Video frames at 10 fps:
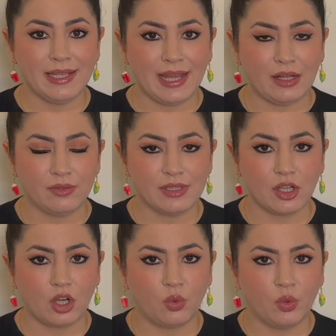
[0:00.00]
nouns
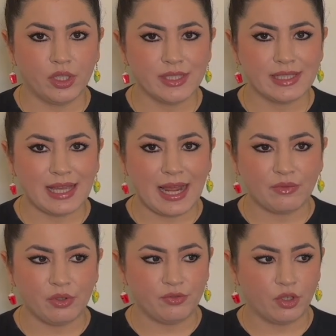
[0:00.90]
are words that
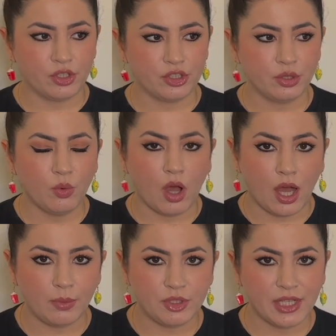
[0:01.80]
refer to
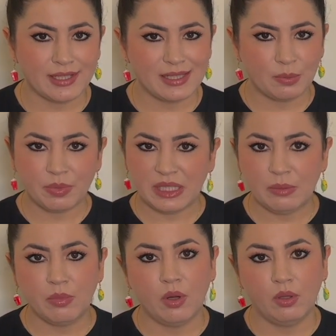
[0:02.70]
objects,
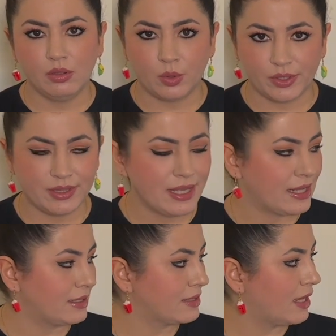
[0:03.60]
people, or
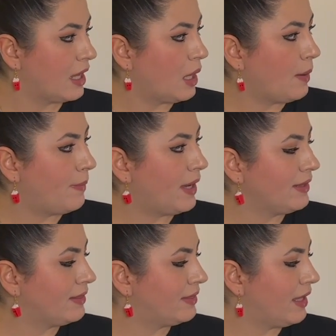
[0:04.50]
things, but
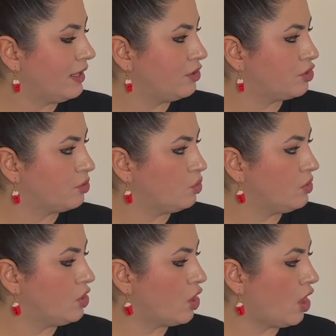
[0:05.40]
they do
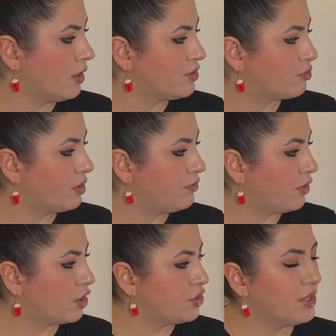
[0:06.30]
not
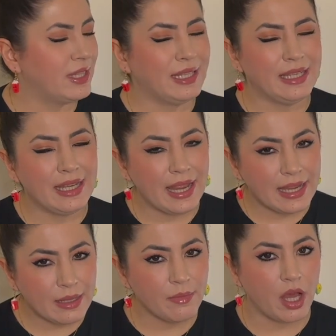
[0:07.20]
refer to the
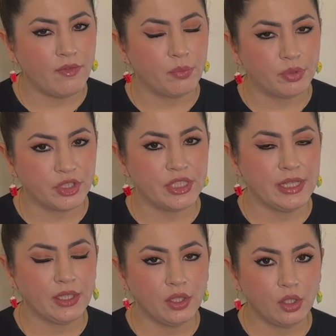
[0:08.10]
name of a
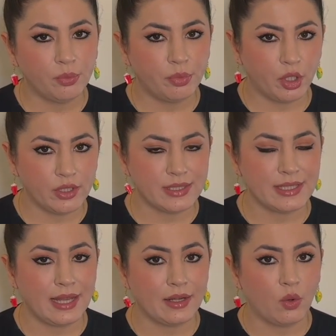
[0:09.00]
particular
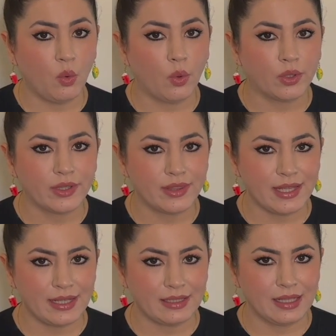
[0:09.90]
person or
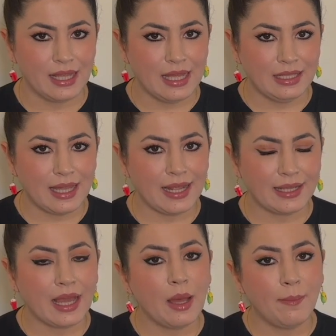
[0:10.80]
thing.
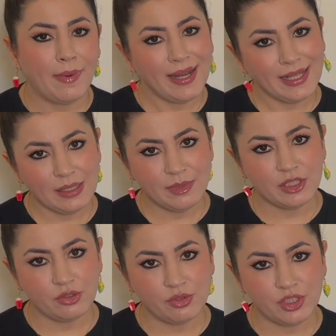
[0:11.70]
Like, my name is
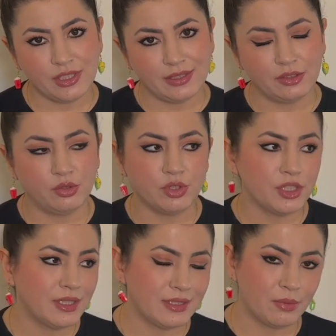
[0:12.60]
Nushin.
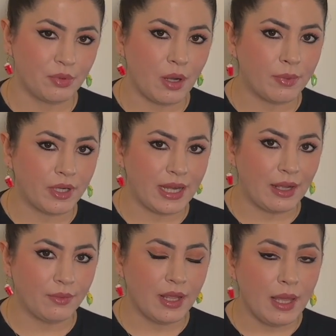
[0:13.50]
Nushin is a proper
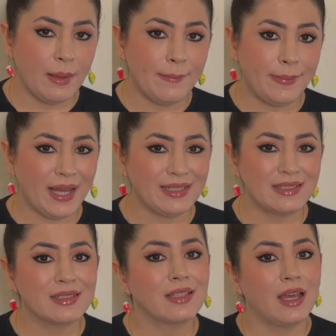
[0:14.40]
noun.
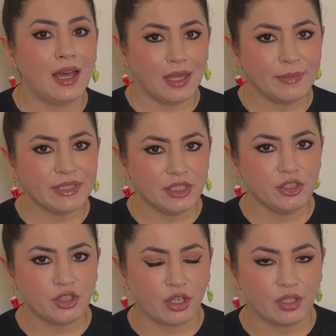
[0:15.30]
But I'm a
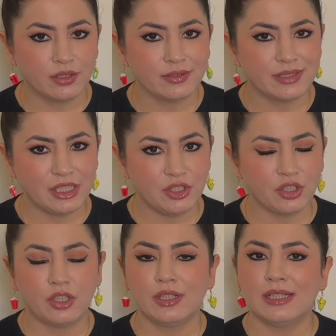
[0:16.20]
teacher.
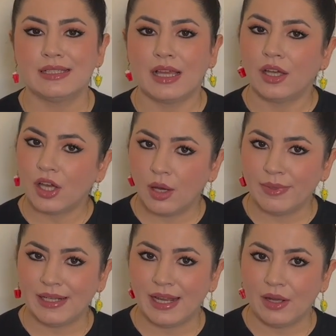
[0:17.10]
Teacher is a
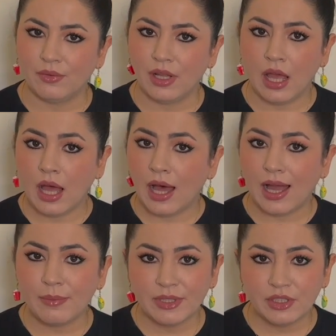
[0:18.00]
common noun.
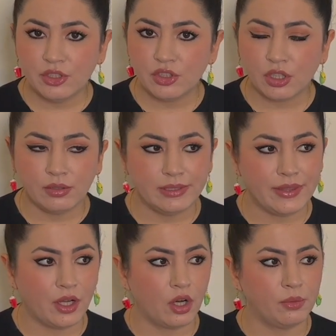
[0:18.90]
I'm a teacher and
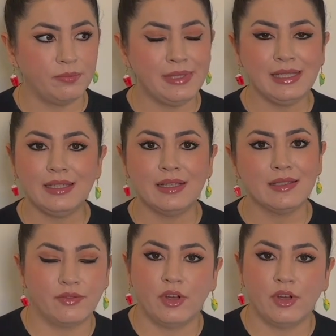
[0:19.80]
there are millions of